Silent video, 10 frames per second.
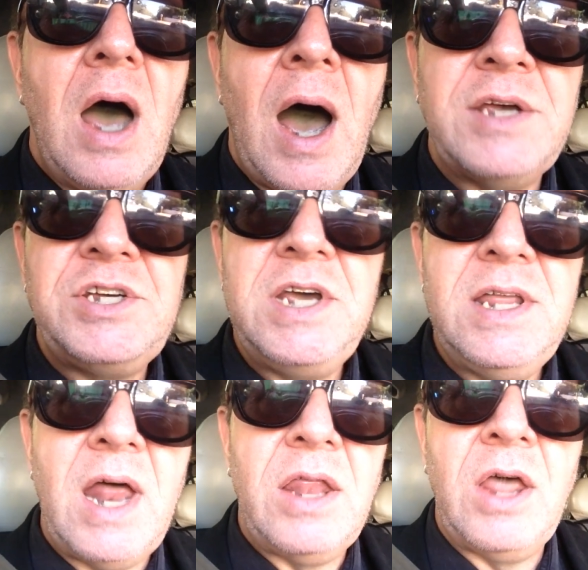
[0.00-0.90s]
I see
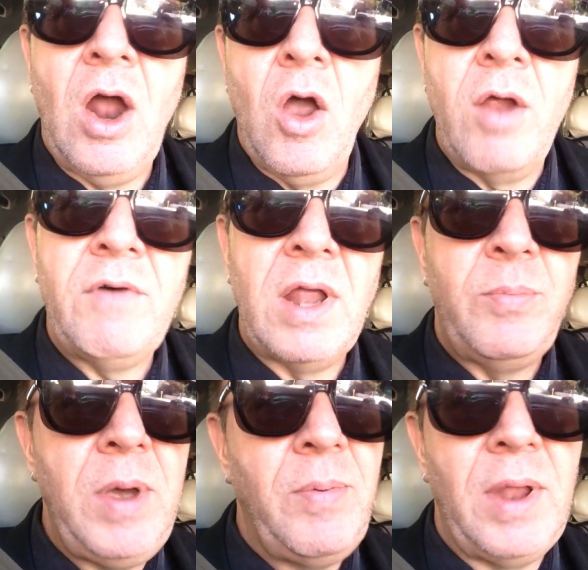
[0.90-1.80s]
that there are a lot of other
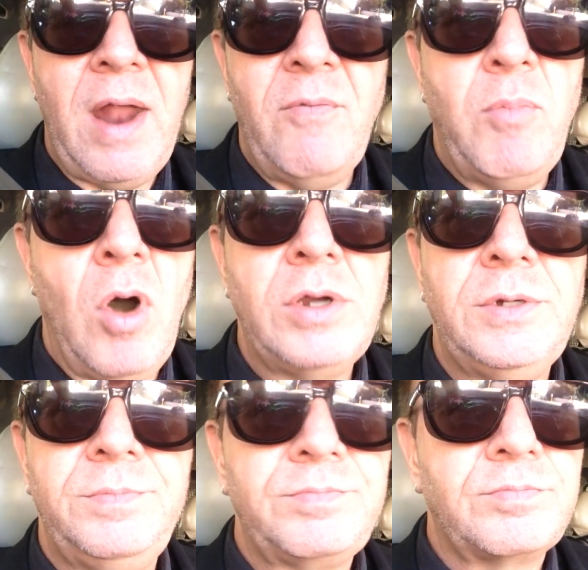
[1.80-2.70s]
people that have booked
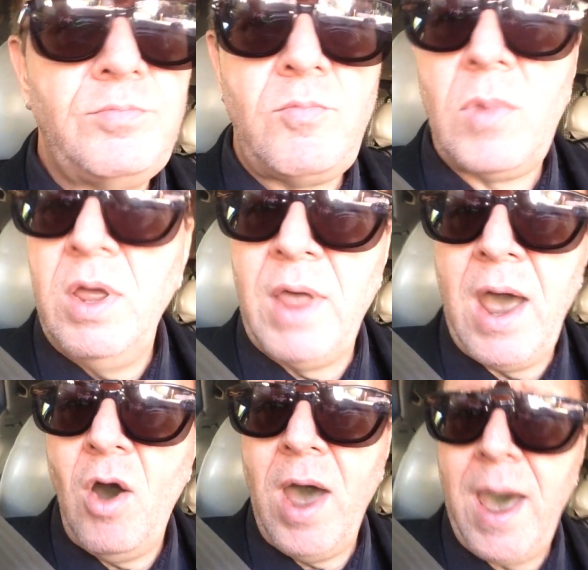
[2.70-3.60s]

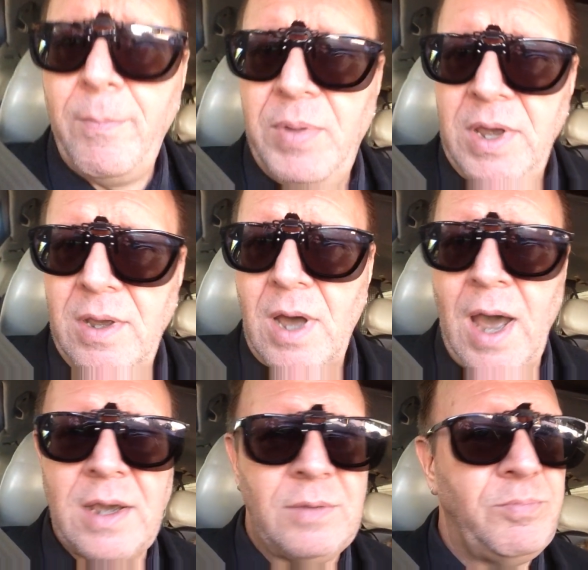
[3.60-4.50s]
they are happy.
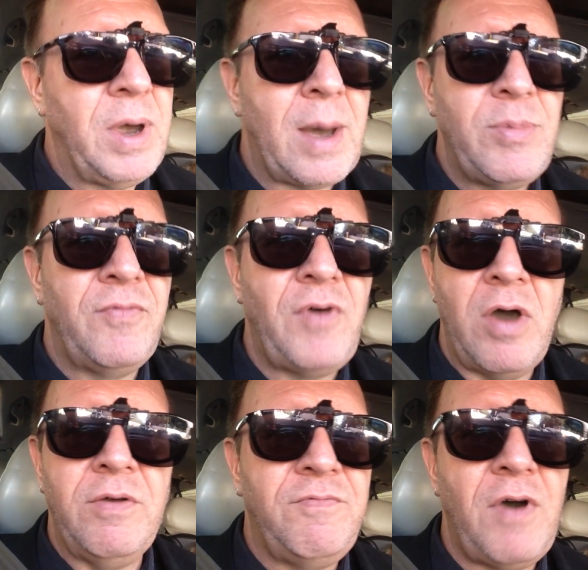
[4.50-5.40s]
I can pick up the
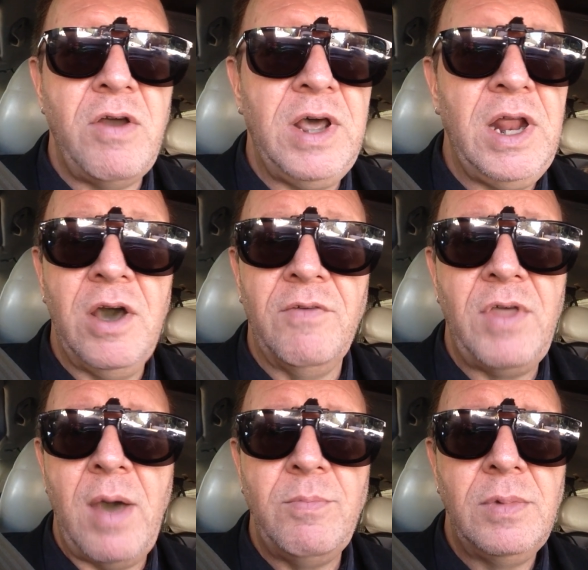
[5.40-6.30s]
phone and phone any of
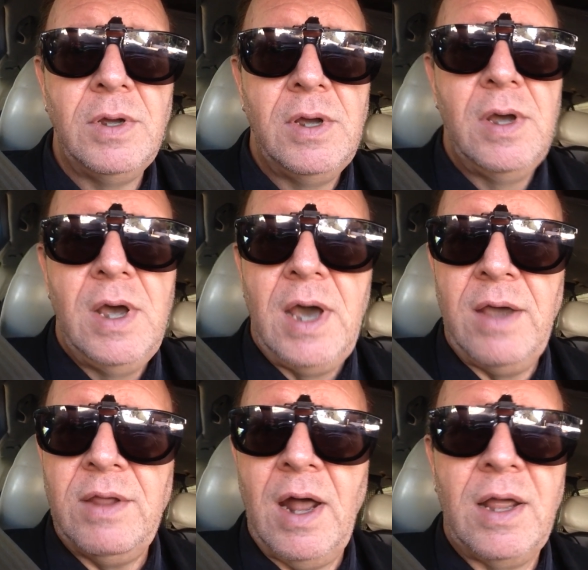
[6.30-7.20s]
them
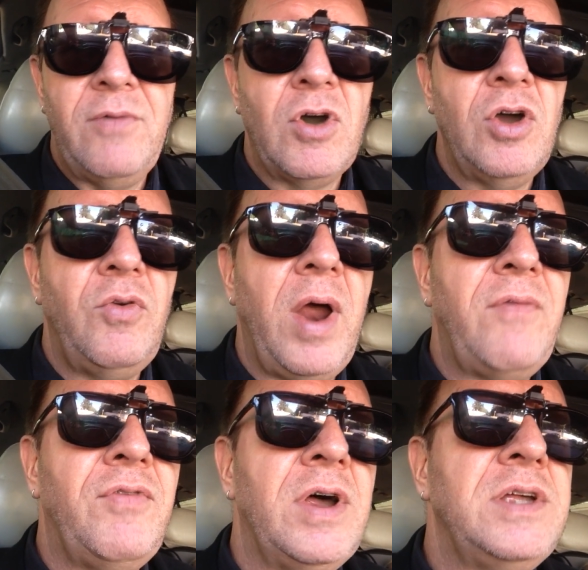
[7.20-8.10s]
and they'll give a good
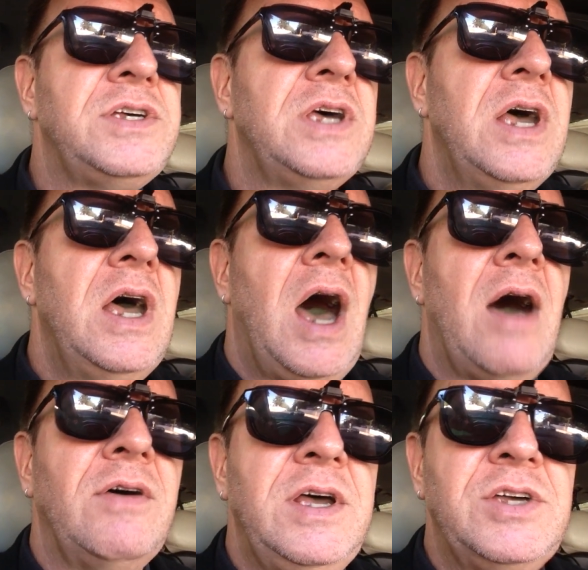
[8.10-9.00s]
reference.
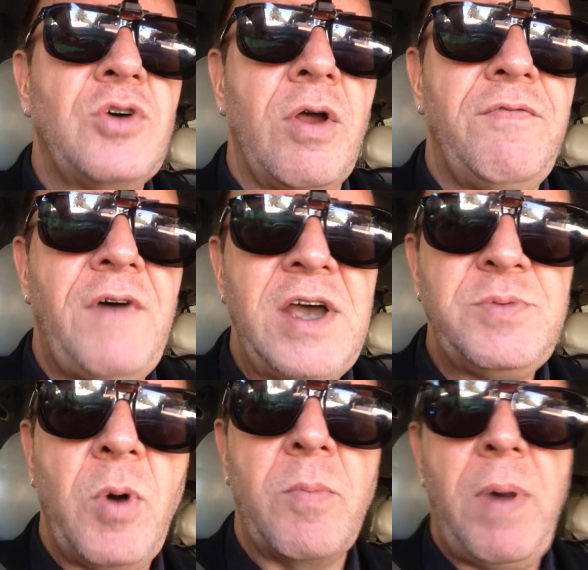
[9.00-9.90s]
Uh, he's got a
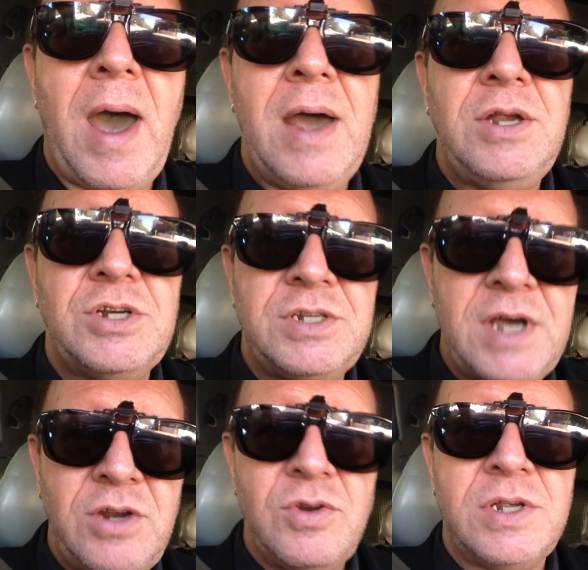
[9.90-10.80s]
Facebook page,
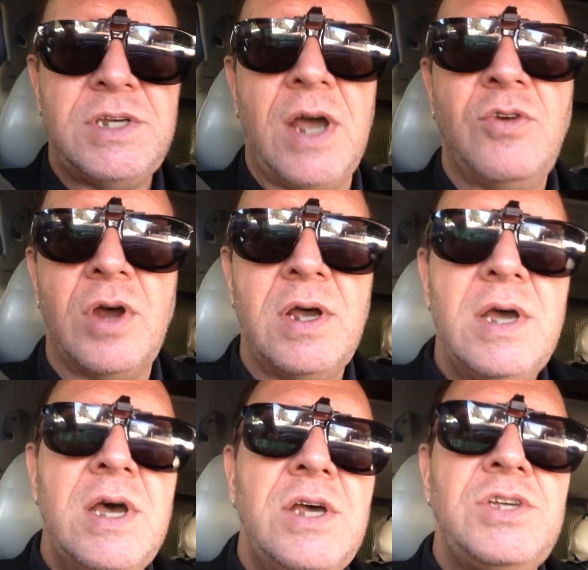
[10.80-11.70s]
etc., etc.
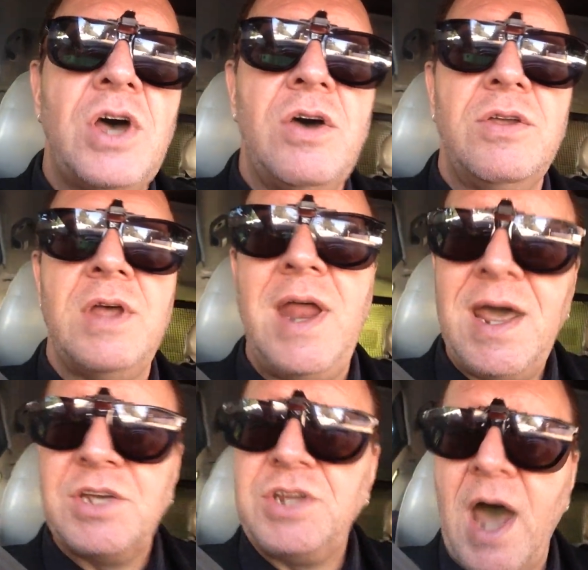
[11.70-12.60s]
So the
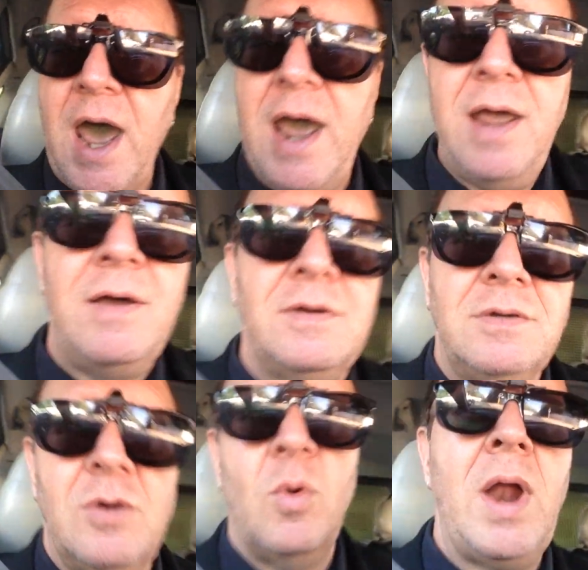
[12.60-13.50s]
next day,
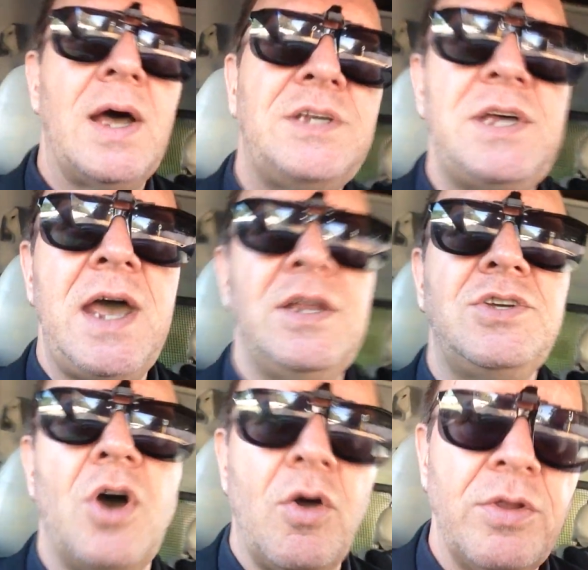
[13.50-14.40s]
when I send,
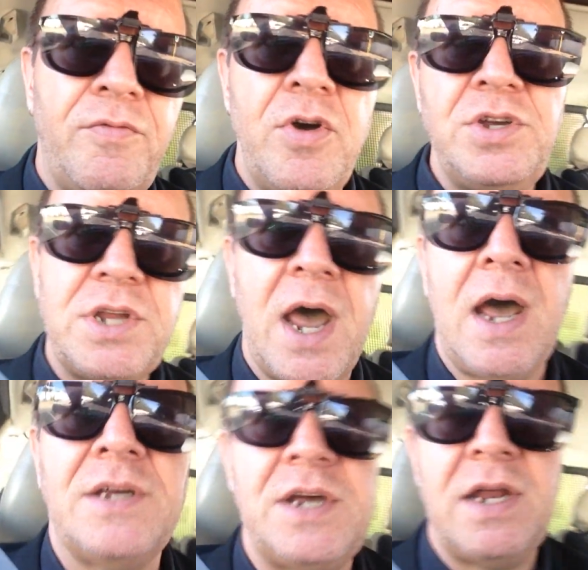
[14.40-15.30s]
so on the first day
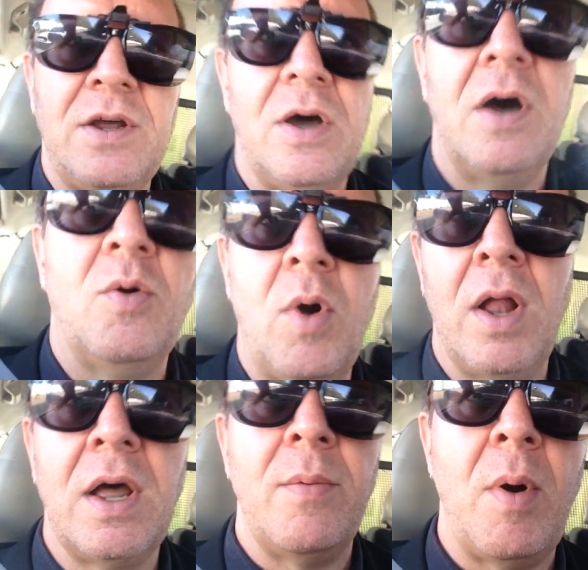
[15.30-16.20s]
I send a, a
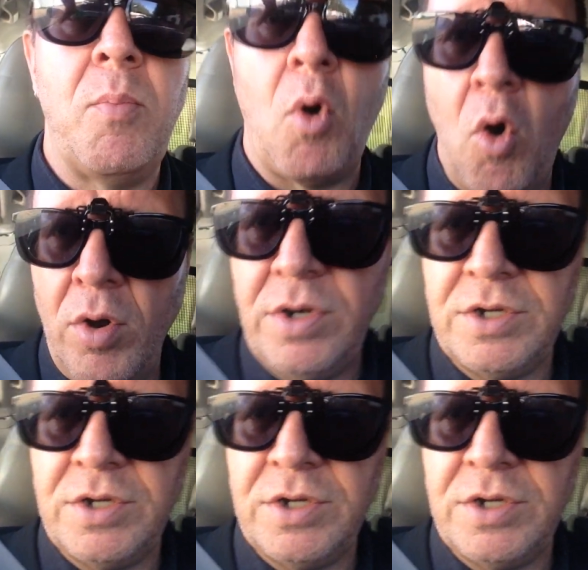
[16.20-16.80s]
welcome aboard